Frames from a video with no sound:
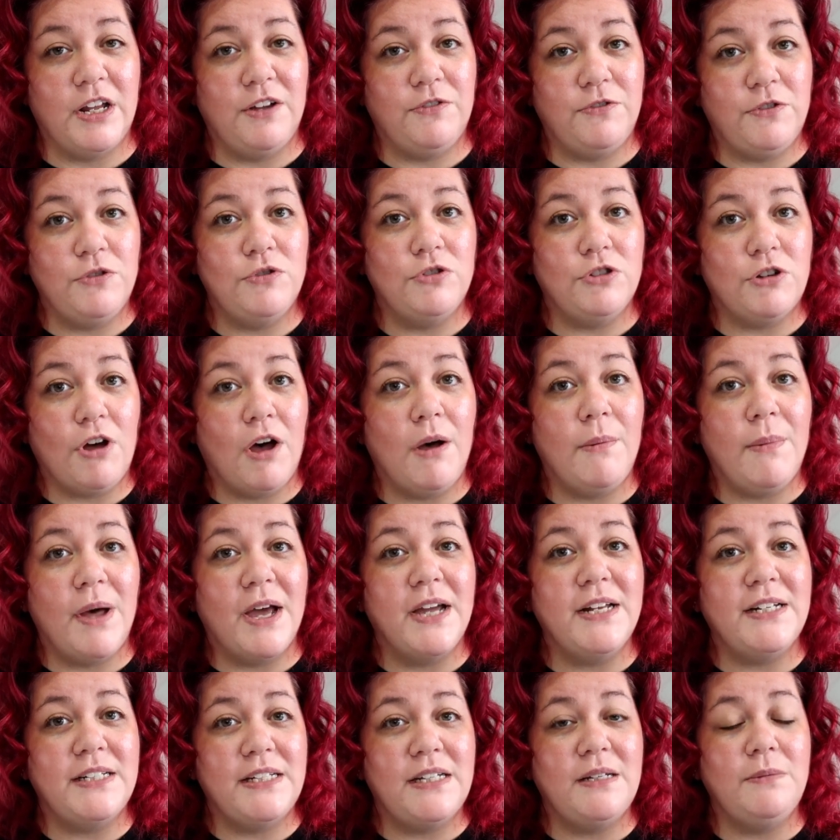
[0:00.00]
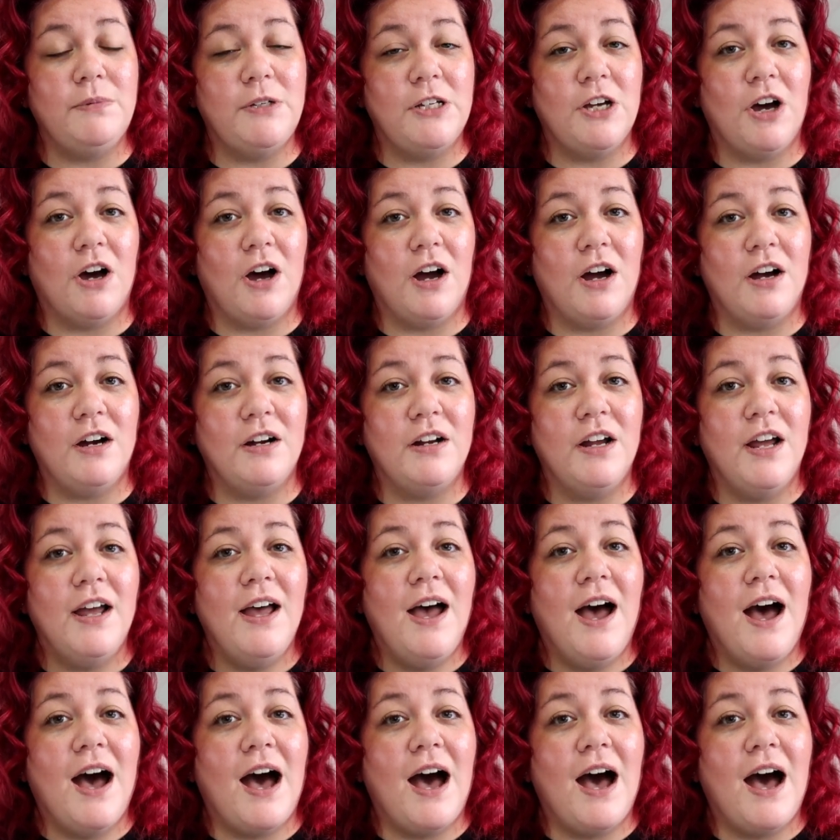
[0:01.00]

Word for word: If you saw my TBR,